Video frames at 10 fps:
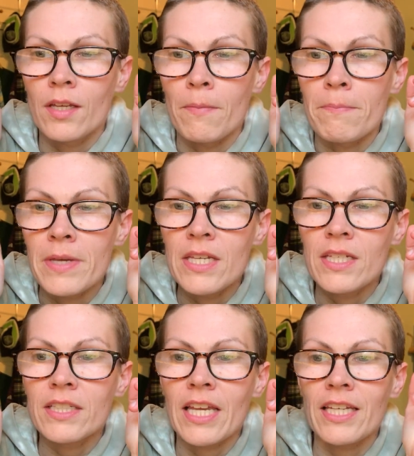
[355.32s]
me
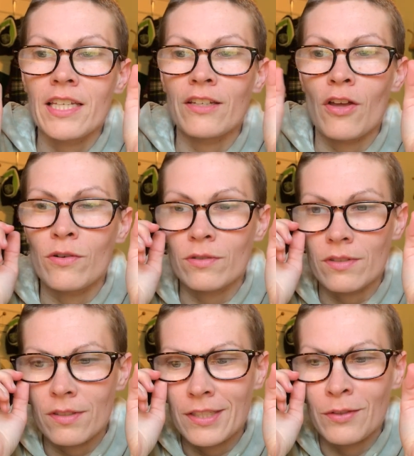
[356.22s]
taking
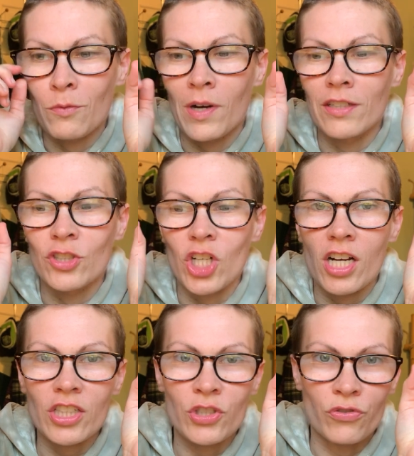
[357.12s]
notes while
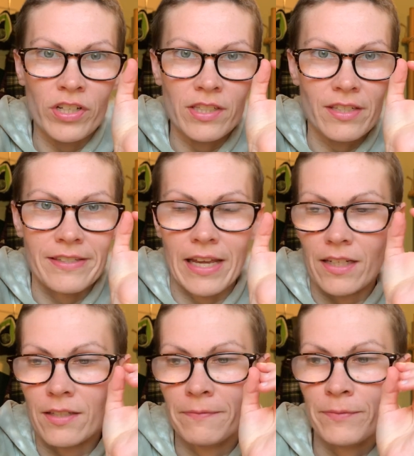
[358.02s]
Josh runs a
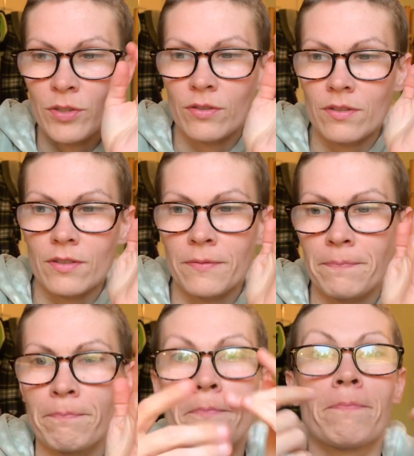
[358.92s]
set.
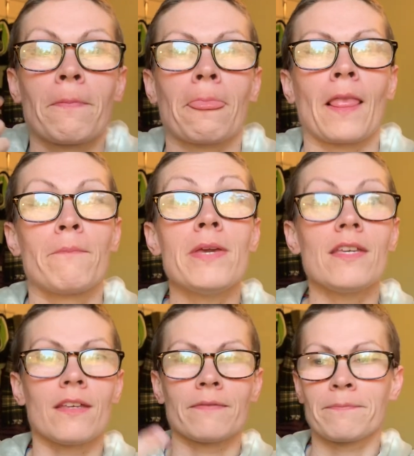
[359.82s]

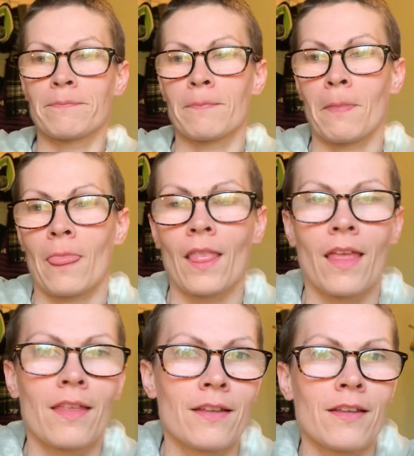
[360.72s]
Me.
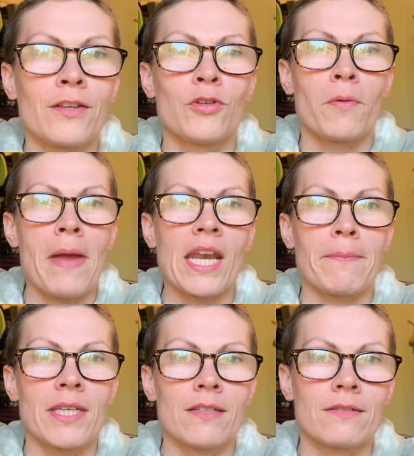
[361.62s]
You're mad at
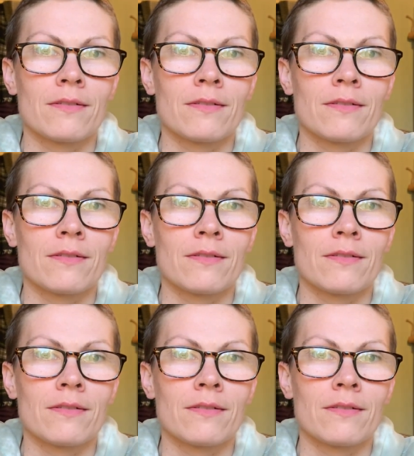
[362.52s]
me.